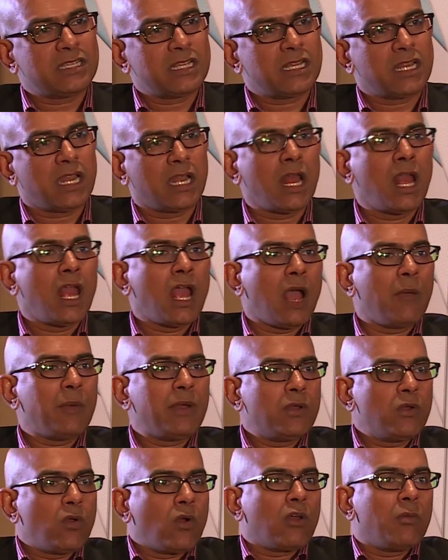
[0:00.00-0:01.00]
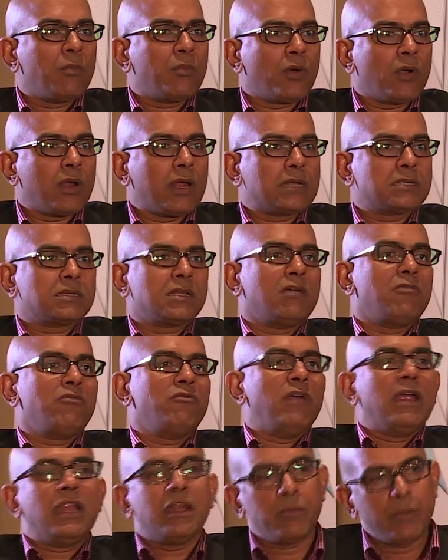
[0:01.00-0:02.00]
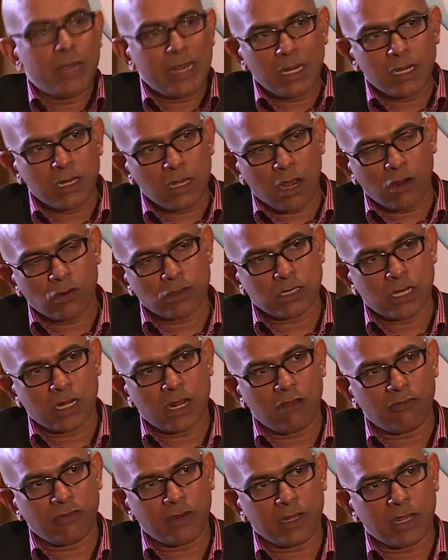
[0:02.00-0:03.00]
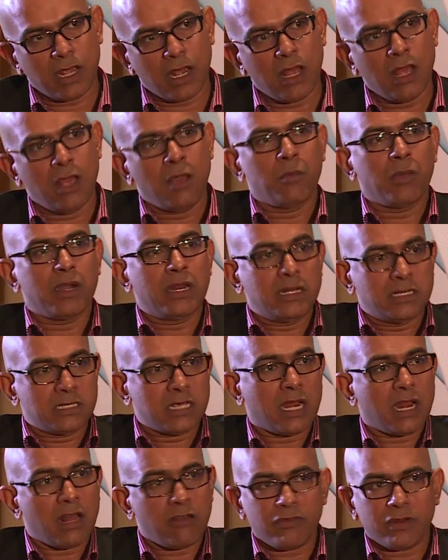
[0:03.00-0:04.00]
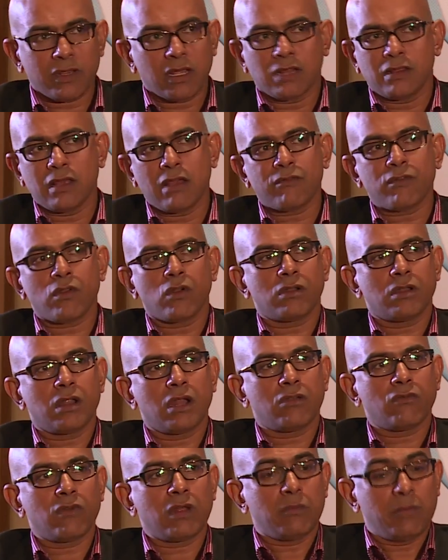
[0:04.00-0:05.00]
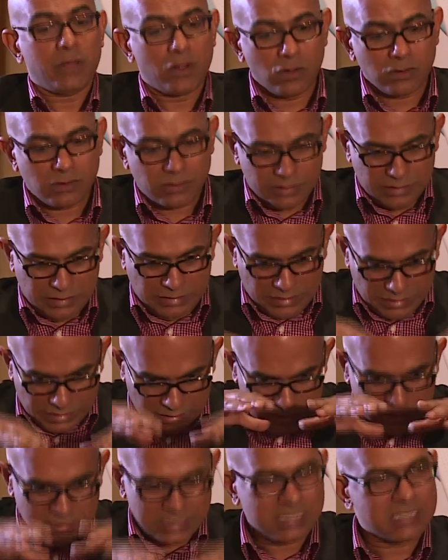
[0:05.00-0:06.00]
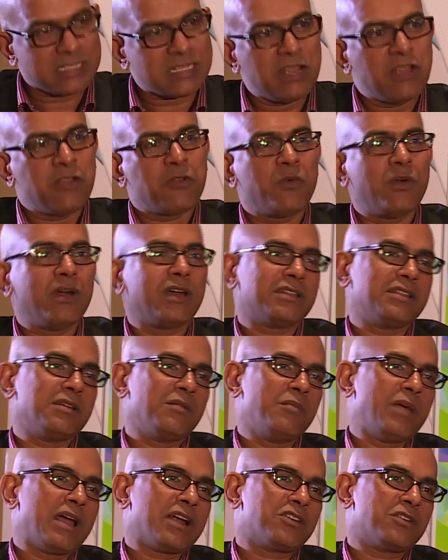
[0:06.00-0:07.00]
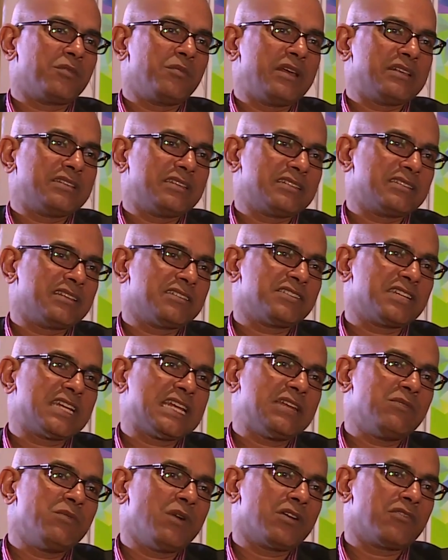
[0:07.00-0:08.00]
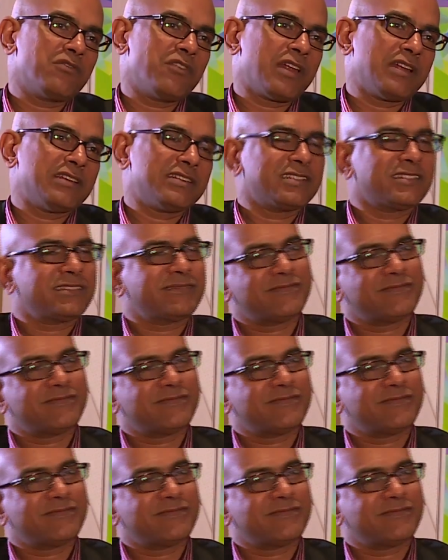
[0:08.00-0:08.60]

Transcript: the secret. I mean, a lot of products are very big outside Africa, but inside Africa they have not done well, because this is where the back to basics has really worked for us.